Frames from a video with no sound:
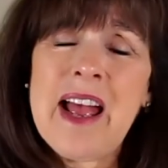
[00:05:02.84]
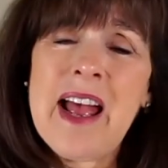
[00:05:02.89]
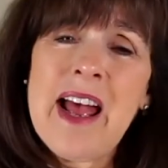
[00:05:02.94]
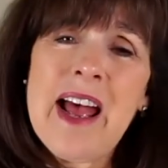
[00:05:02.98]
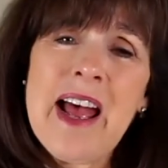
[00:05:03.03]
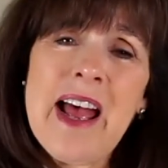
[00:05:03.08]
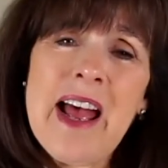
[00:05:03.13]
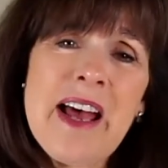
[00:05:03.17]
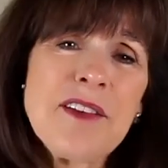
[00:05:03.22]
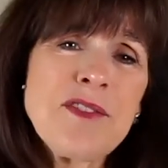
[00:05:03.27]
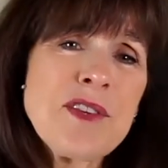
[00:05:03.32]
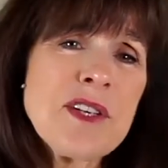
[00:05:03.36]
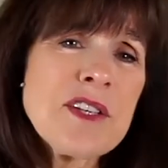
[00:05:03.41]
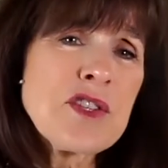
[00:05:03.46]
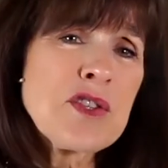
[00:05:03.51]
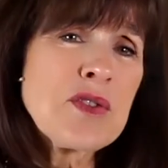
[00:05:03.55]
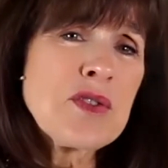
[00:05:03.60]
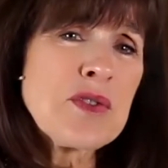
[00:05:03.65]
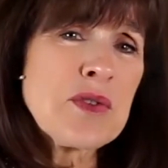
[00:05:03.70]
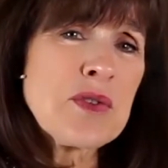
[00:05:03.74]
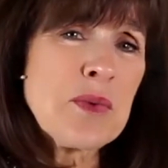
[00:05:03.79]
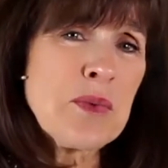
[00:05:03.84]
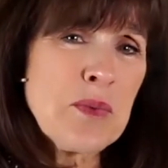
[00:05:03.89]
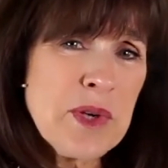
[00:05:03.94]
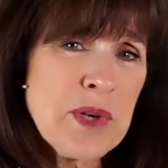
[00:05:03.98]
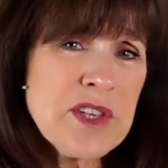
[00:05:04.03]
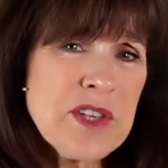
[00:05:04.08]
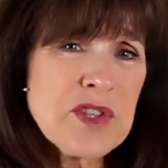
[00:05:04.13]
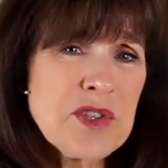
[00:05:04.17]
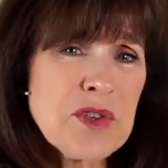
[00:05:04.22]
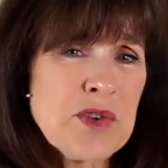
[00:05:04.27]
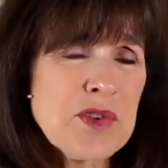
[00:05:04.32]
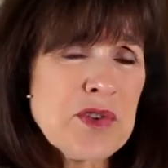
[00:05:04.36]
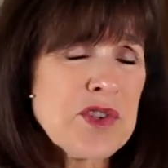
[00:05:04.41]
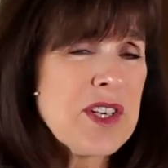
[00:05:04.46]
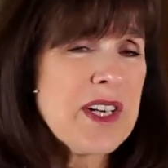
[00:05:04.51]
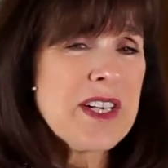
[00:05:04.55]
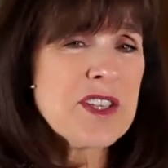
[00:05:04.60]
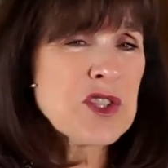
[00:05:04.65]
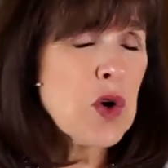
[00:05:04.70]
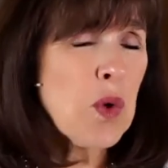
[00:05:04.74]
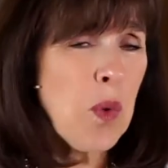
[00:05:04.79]
And this research,
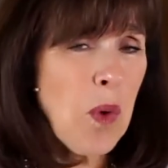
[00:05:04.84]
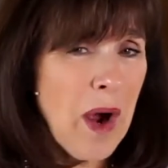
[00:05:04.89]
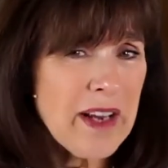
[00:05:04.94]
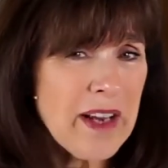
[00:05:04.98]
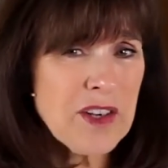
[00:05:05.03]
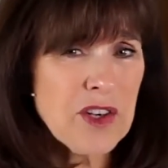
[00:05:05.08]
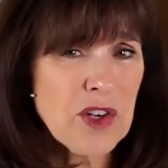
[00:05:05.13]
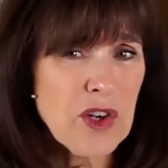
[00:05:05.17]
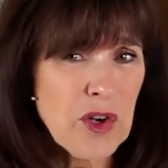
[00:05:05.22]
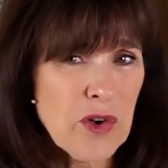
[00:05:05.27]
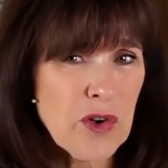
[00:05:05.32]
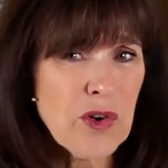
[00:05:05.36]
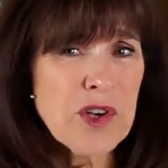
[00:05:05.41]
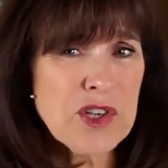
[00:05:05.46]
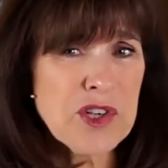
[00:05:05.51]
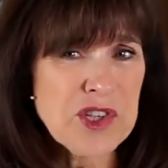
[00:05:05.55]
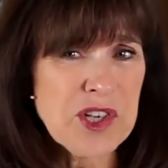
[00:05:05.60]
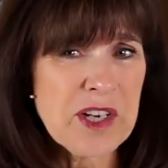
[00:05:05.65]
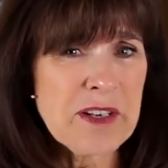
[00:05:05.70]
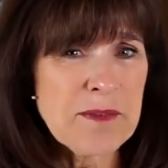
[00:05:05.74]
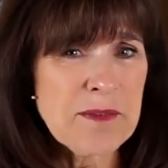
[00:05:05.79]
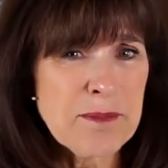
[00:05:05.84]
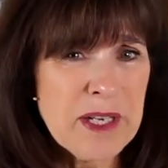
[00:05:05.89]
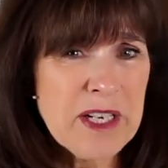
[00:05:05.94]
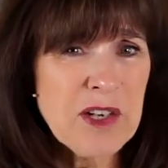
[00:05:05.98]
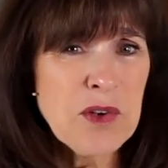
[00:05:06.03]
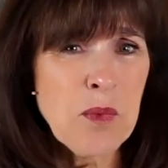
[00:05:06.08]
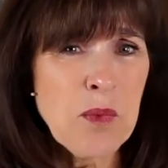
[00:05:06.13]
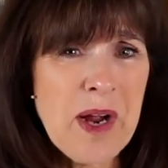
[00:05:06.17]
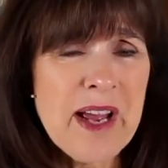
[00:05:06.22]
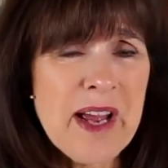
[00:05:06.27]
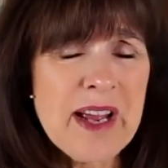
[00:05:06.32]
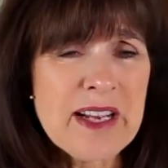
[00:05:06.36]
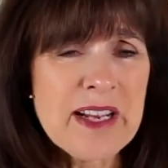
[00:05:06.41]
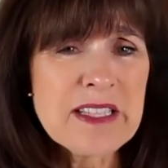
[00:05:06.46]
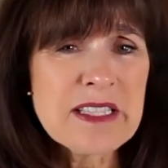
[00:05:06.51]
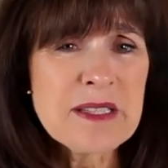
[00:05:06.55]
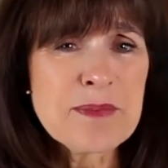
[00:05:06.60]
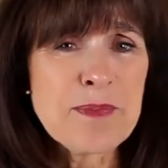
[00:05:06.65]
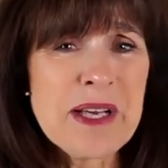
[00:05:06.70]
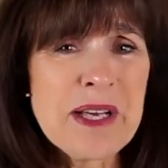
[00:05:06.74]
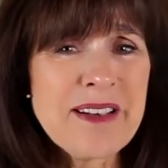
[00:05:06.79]
it's quite encouraging in many
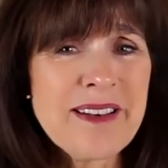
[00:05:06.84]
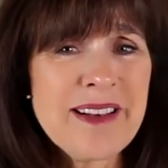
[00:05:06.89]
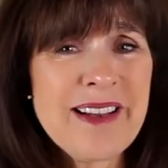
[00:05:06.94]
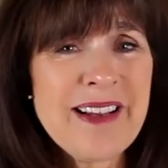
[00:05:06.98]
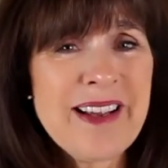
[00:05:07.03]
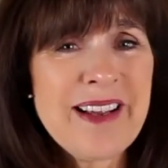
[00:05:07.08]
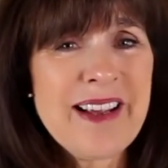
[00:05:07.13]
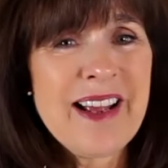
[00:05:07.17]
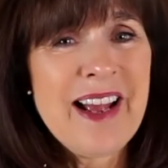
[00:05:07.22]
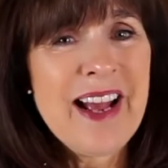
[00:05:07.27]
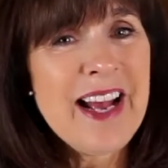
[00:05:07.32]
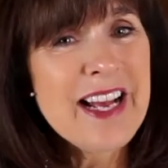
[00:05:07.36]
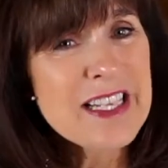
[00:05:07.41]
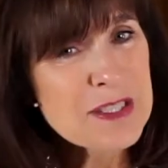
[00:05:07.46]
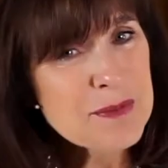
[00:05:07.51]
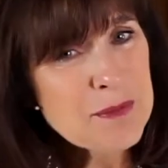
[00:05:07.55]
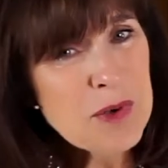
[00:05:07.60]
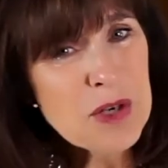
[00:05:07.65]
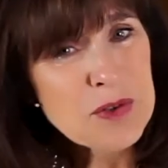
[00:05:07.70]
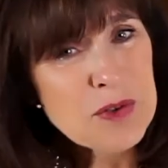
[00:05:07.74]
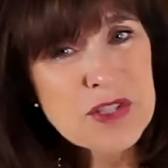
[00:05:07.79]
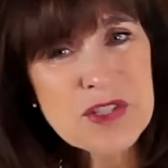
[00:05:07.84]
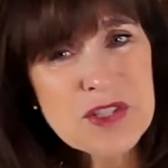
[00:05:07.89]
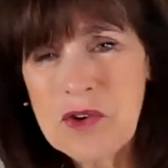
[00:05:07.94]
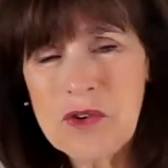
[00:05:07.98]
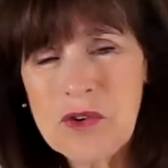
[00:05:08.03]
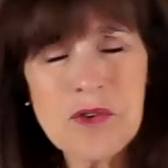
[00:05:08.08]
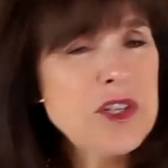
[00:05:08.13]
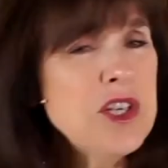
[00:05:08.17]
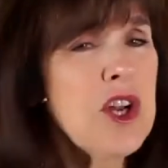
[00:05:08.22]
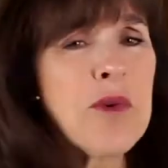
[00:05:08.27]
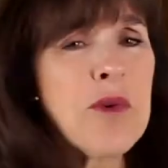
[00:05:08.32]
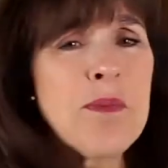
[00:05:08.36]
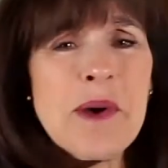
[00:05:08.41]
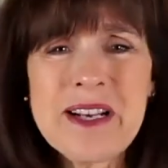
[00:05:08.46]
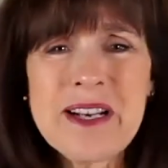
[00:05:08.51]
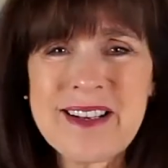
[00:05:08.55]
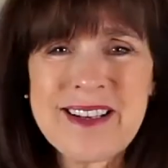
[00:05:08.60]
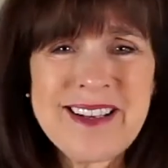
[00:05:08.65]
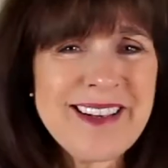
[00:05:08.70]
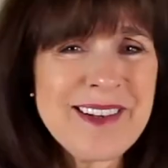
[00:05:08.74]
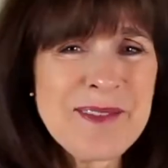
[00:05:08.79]
ways, but as most know,
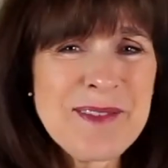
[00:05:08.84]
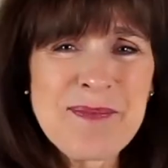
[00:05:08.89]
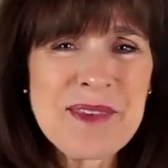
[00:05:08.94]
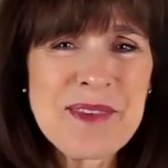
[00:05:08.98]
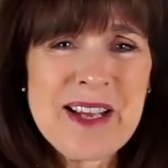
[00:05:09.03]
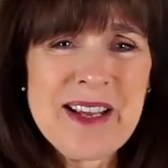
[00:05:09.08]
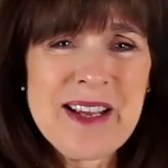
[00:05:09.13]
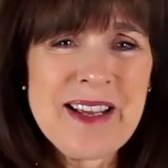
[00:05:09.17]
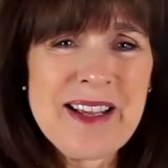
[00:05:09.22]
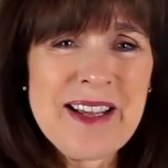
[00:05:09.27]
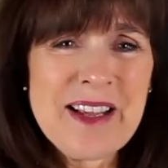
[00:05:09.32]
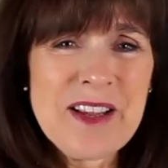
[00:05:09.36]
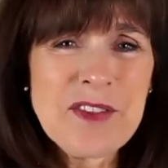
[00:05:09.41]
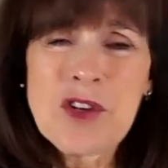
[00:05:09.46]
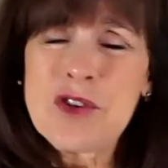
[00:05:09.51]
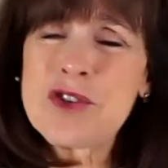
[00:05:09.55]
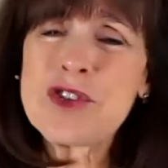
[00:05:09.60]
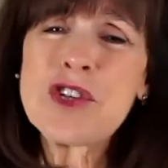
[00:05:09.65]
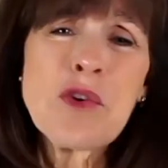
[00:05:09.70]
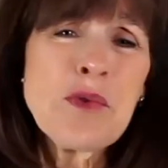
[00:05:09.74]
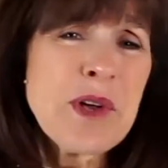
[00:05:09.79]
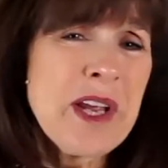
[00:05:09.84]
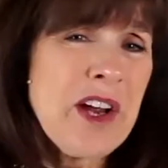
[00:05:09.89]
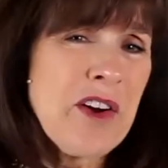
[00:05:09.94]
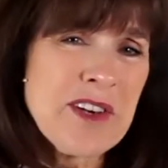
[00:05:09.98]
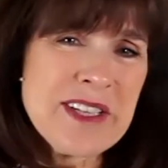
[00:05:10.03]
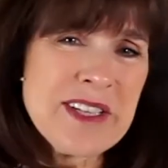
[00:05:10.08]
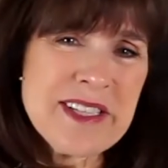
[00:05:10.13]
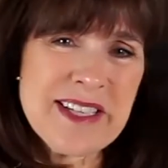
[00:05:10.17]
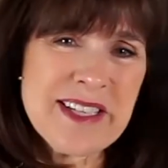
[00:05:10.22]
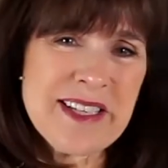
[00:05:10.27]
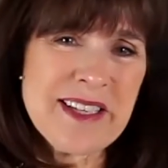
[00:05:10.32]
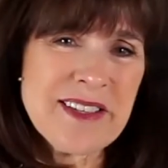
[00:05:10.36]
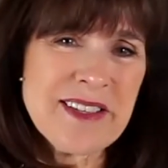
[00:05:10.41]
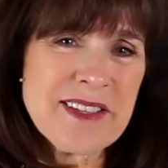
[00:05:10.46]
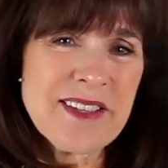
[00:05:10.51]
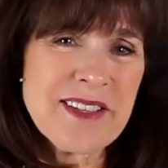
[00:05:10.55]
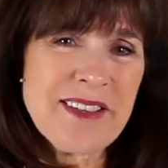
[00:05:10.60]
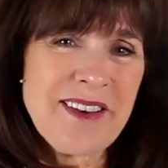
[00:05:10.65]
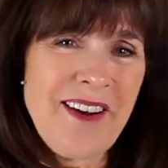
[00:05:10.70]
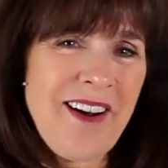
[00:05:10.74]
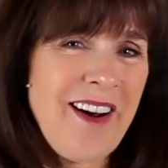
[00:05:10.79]
there's no
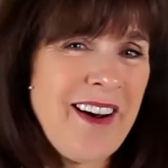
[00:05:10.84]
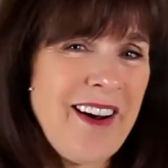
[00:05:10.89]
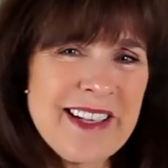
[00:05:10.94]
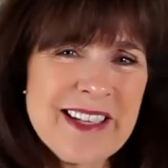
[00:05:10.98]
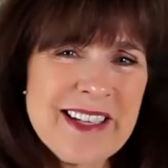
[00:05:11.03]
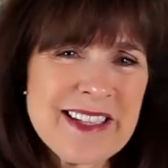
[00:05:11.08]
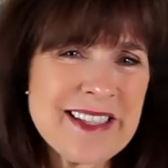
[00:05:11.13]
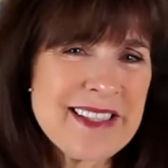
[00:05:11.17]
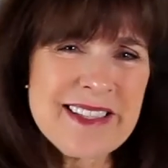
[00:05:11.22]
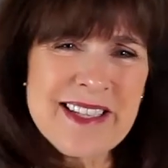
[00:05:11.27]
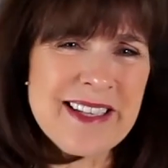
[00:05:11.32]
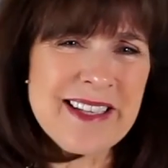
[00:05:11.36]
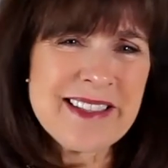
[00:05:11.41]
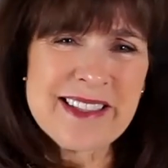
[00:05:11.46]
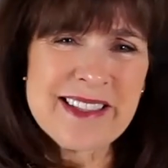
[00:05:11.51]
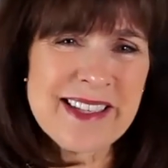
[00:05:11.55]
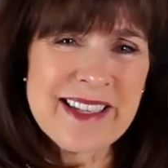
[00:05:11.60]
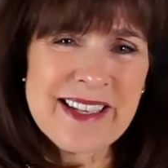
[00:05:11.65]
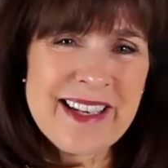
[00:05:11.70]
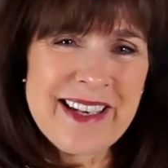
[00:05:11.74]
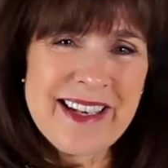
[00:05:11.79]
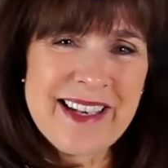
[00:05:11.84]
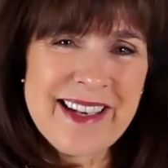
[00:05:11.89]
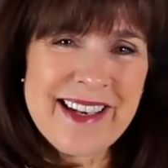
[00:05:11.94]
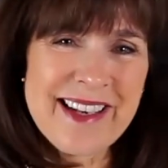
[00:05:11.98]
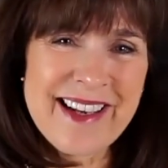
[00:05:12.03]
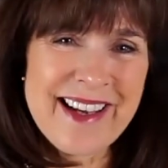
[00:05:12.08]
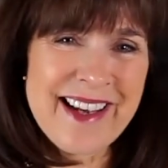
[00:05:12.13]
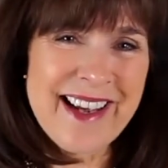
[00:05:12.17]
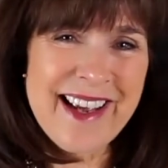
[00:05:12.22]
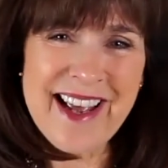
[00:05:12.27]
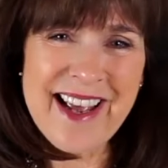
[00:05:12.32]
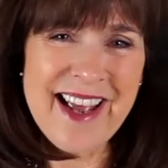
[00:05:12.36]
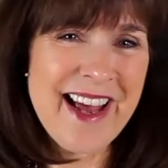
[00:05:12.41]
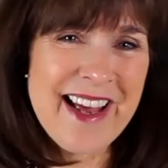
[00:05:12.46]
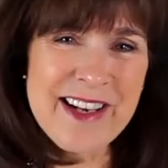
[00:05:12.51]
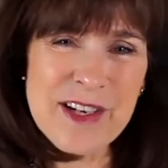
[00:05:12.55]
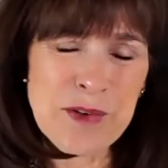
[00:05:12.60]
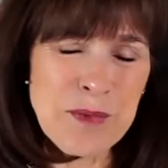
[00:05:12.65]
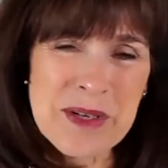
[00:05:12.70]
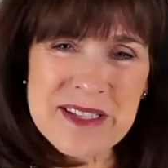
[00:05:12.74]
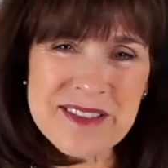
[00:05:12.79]
guarantees on extending
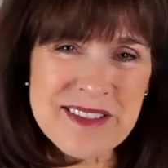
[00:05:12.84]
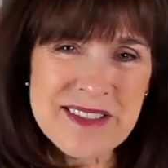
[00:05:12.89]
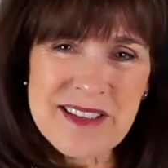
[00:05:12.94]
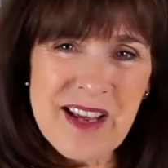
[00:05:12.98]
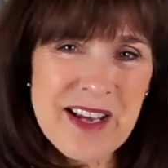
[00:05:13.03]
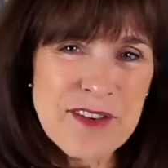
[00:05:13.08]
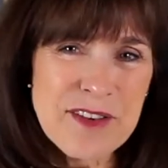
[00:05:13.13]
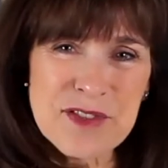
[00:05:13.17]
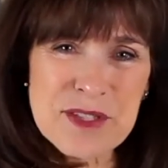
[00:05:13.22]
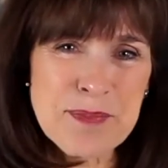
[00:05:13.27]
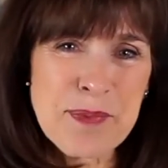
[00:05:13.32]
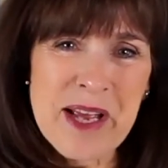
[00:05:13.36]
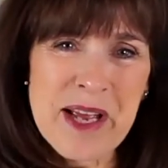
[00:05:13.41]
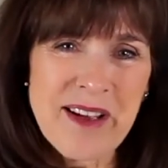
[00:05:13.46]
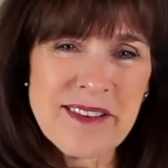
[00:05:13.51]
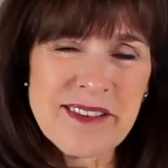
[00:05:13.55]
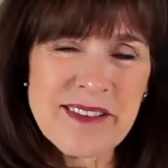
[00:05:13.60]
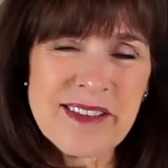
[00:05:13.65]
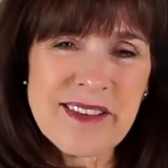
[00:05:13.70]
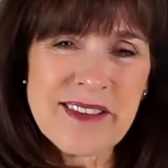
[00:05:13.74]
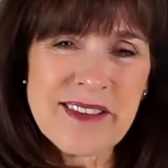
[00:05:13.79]
anyone's lifespan.